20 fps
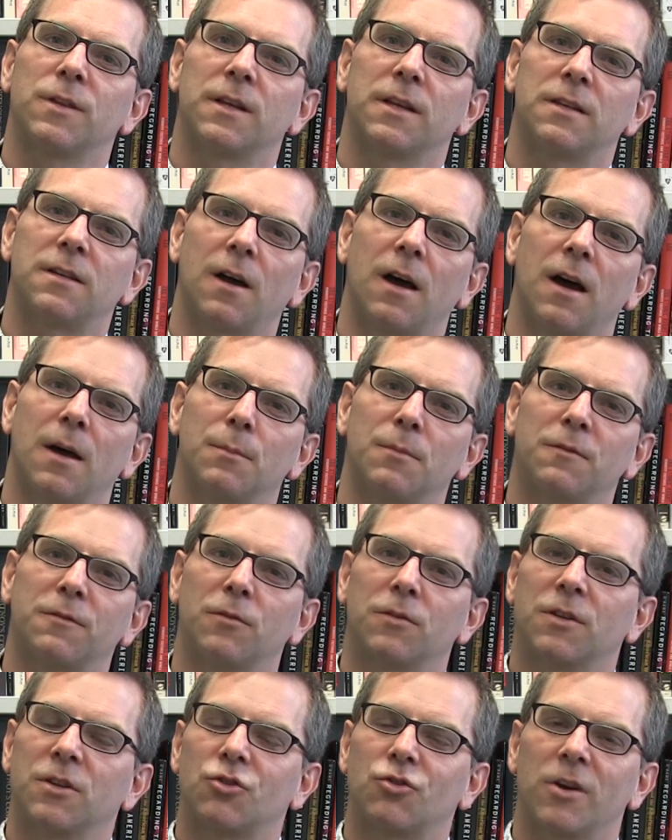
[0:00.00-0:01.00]
with a dot
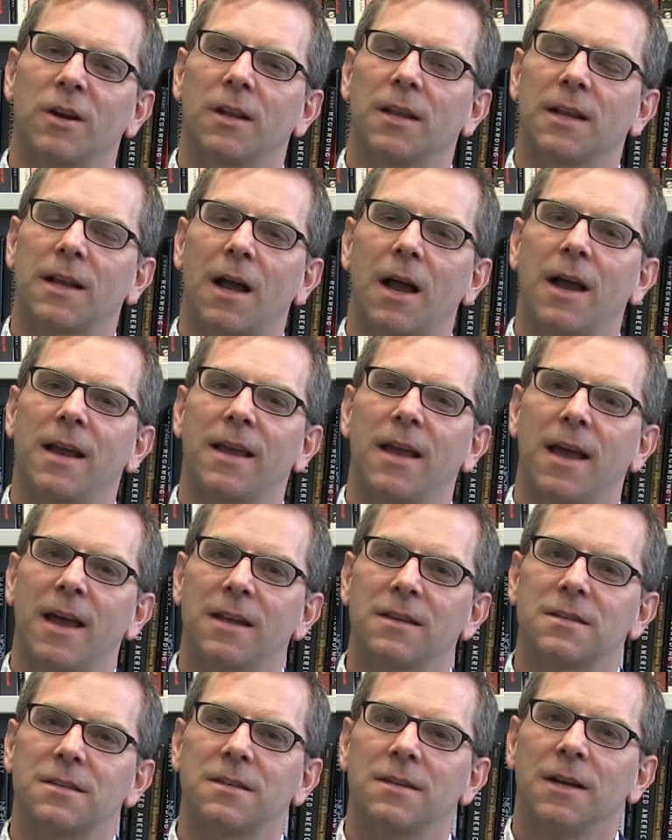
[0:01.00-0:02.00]
before the trailing
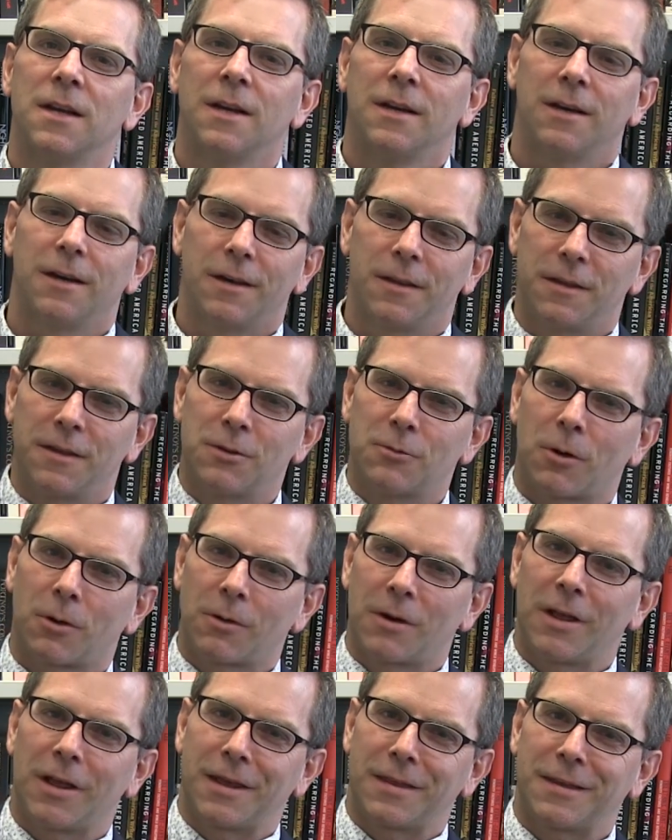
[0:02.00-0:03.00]
IS. Uh, the
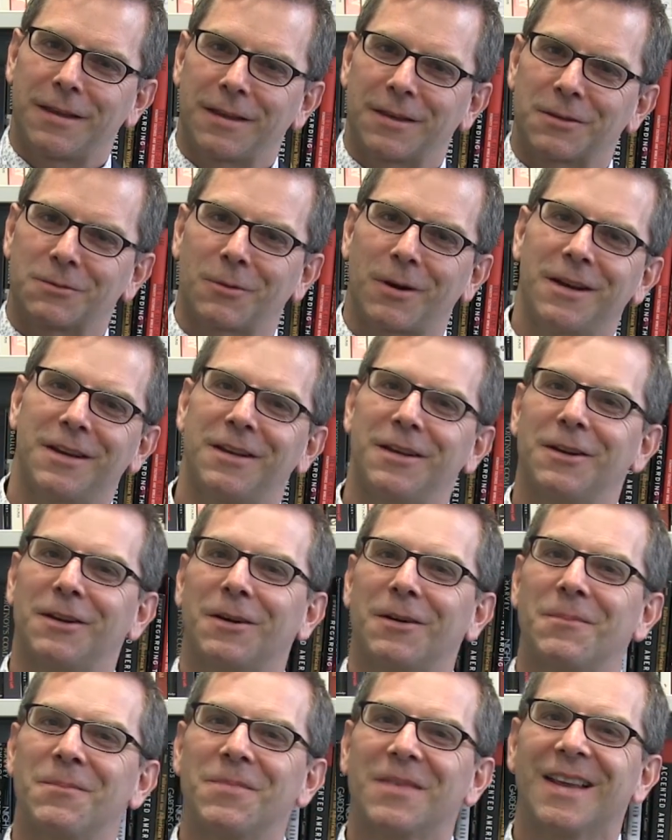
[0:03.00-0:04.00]
URL I think is right
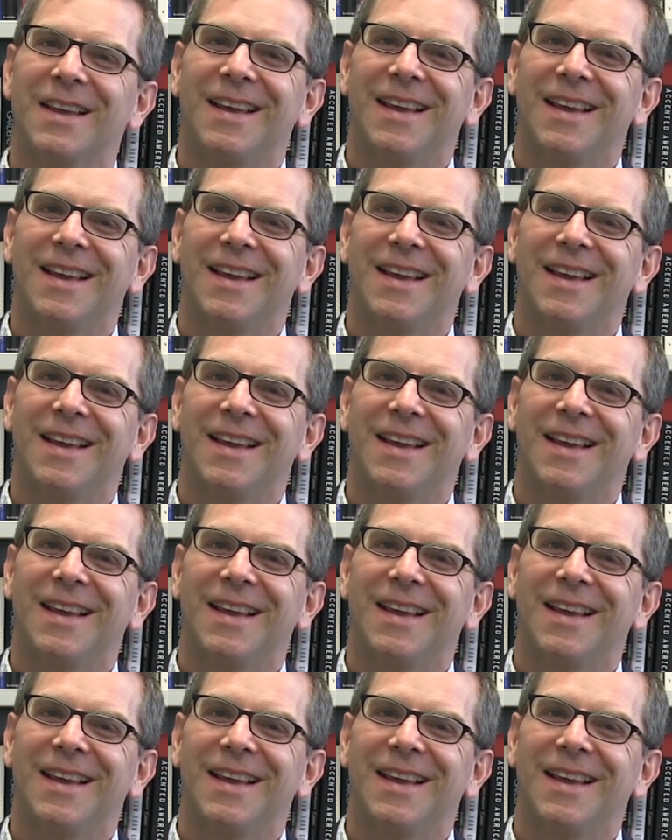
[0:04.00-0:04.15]
here.